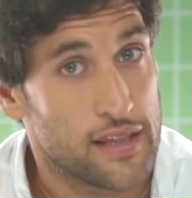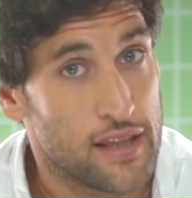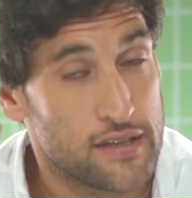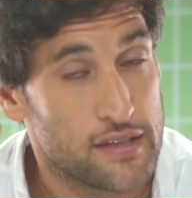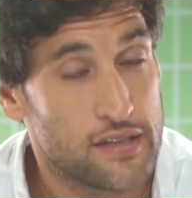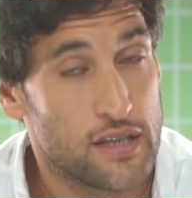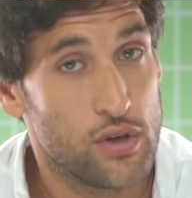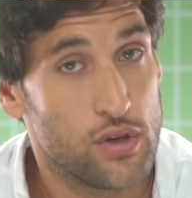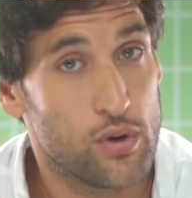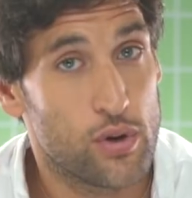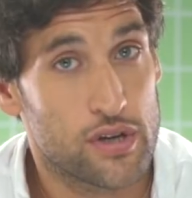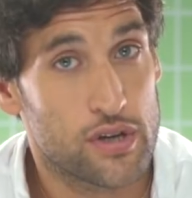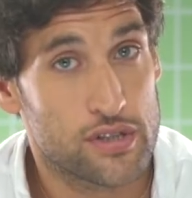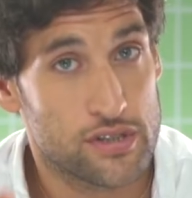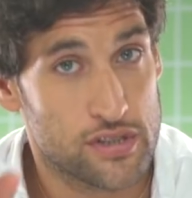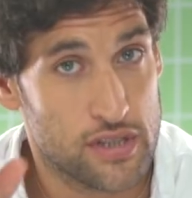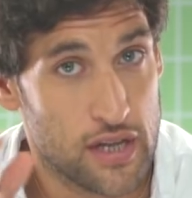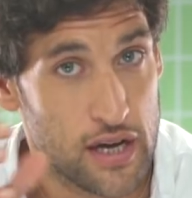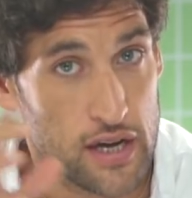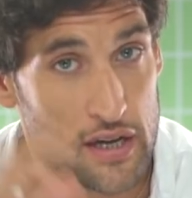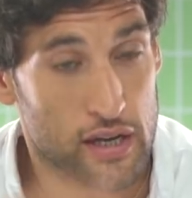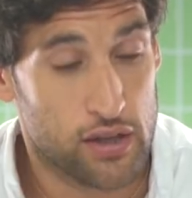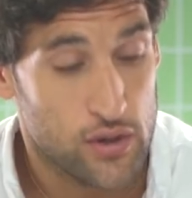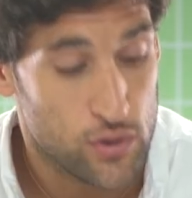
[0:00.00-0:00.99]
That's a new
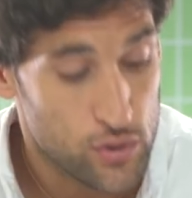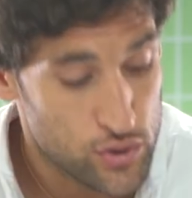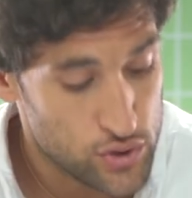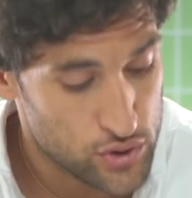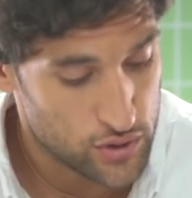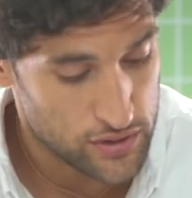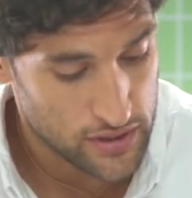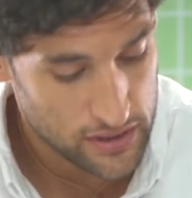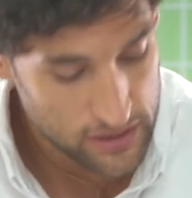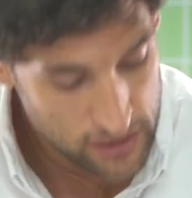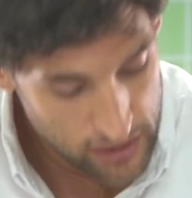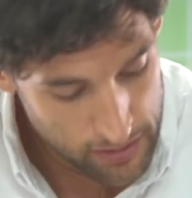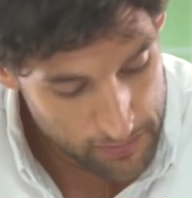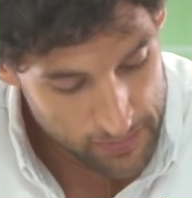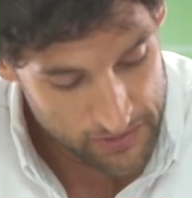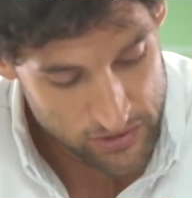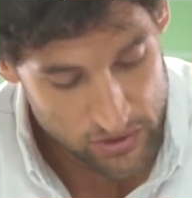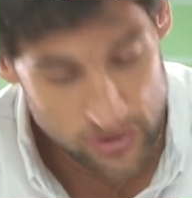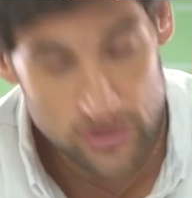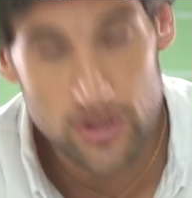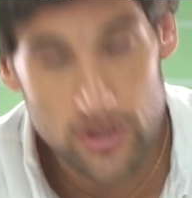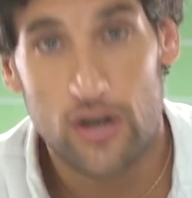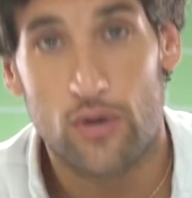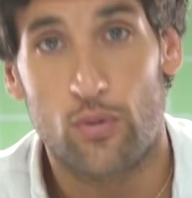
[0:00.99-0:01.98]
hashtag, a new show that he
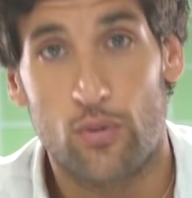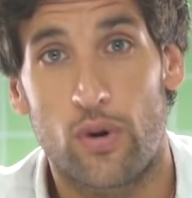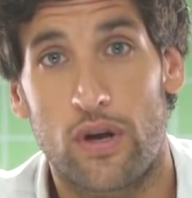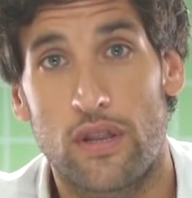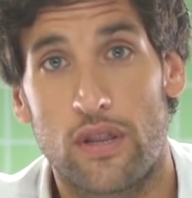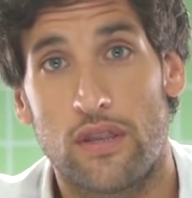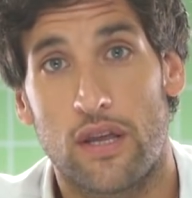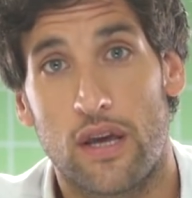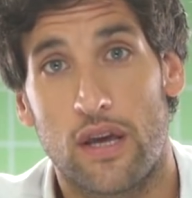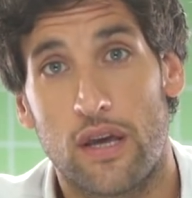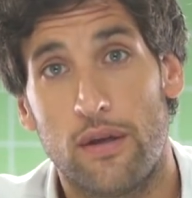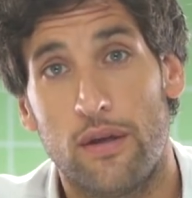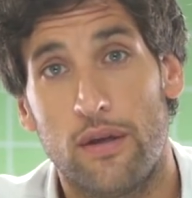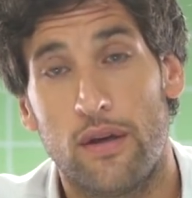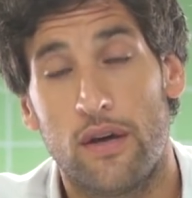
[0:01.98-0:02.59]
must start one day.